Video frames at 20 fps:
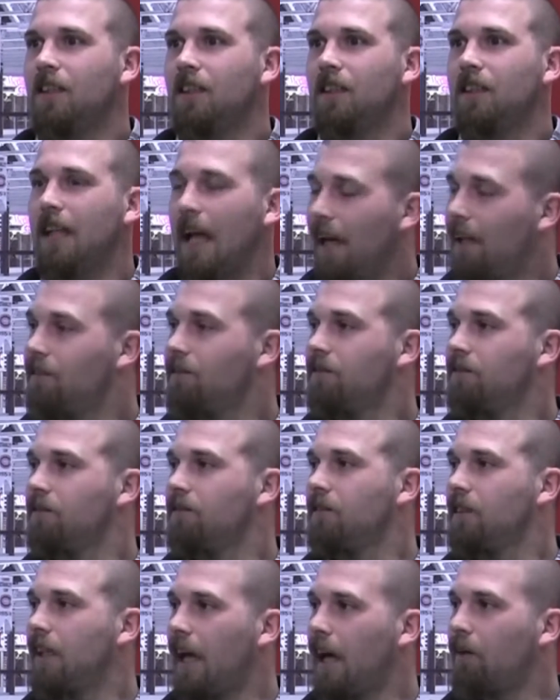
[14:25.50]
Yeah.
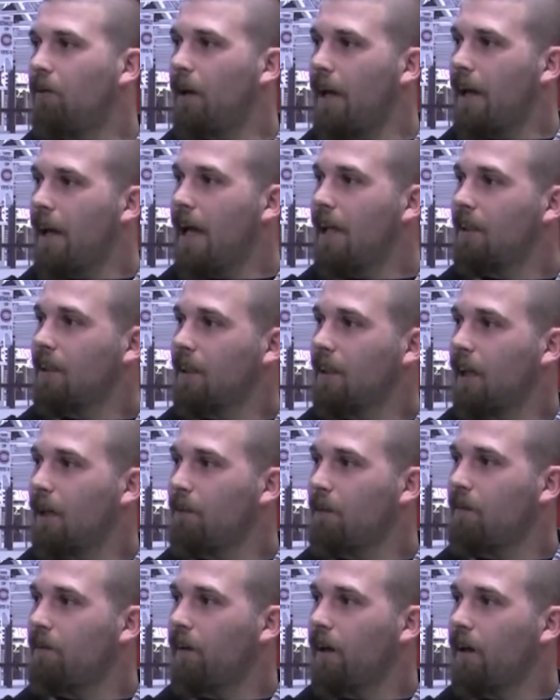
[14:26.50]
Rayhan can get
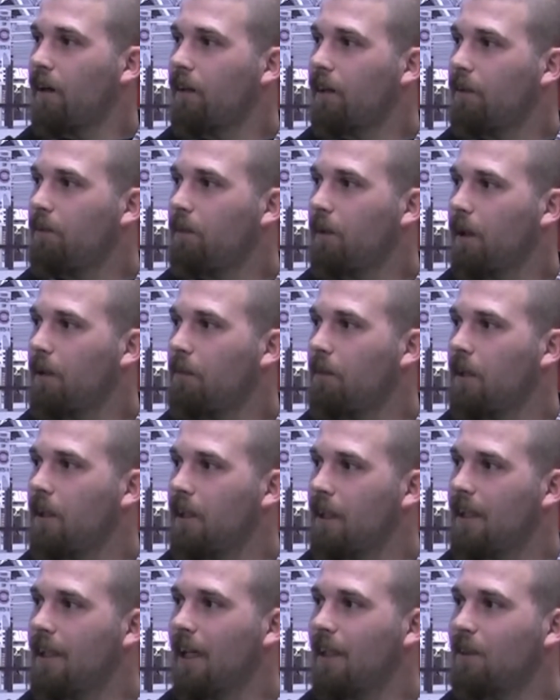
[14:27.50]
me fired up. I
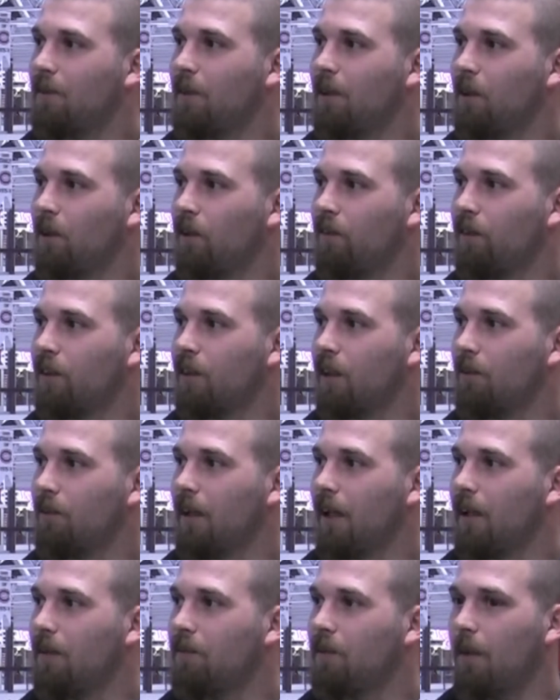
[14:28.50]
mean, he gets me going for some
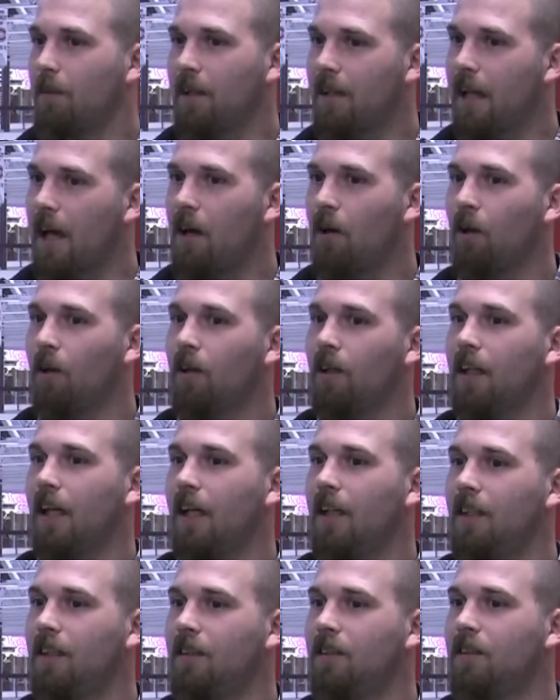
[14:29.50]
games. I mean, that
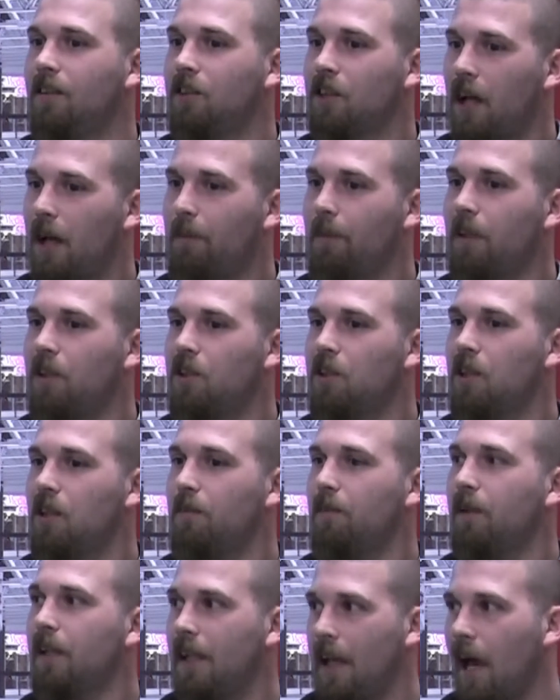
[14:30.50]
Hurricane
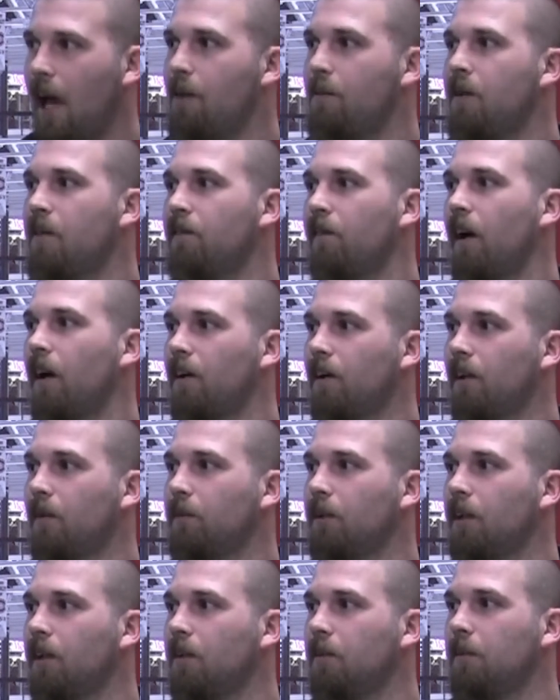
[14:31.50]
Championship, he had me fired
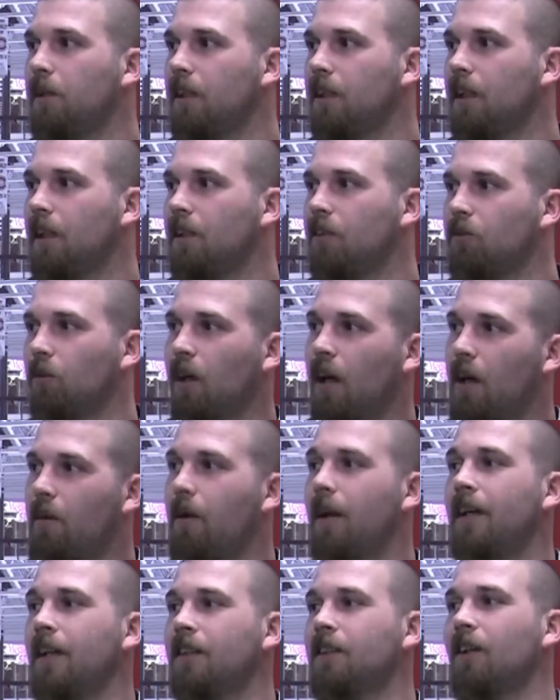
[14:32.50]
up good because when I
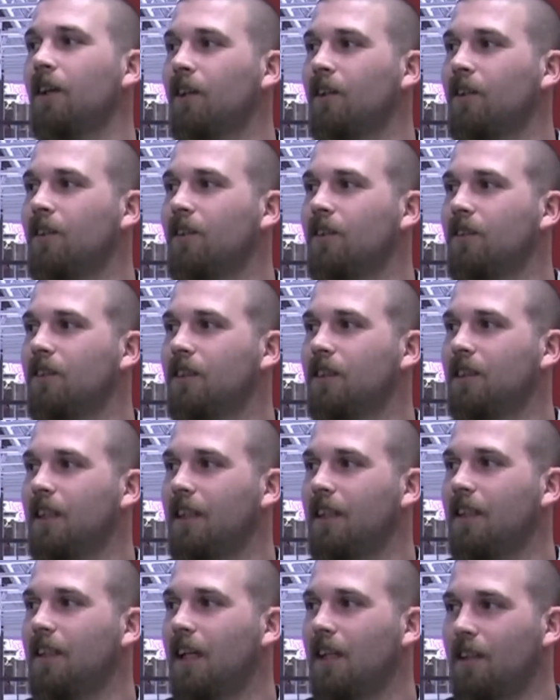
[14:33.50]
read his articles
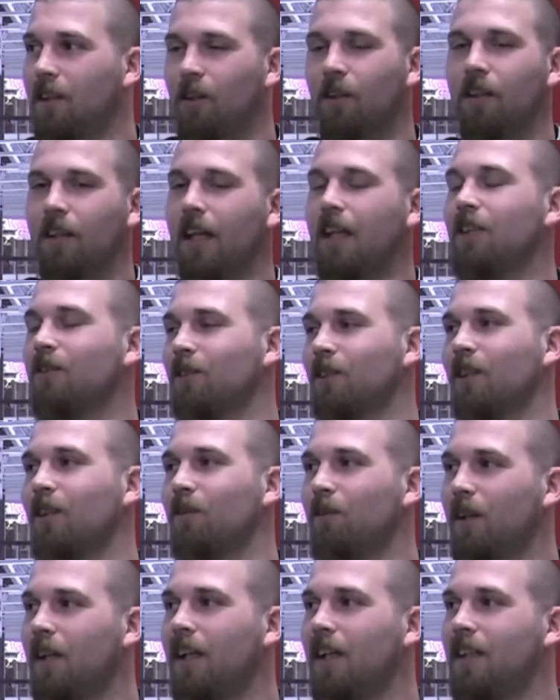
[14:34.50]
saying that the Hurricanes were going
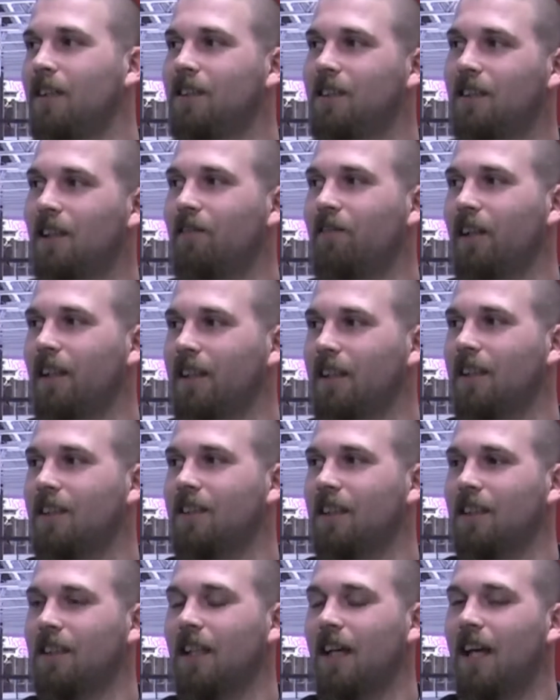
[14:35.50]
to win, stuff like
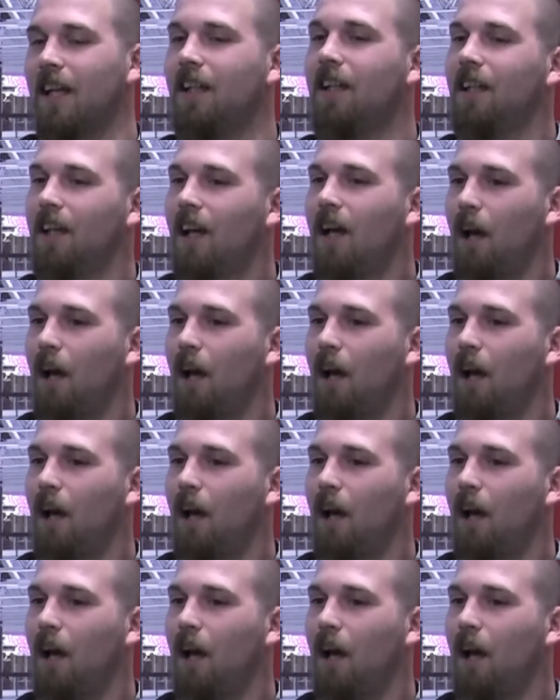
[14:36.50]
this, like that.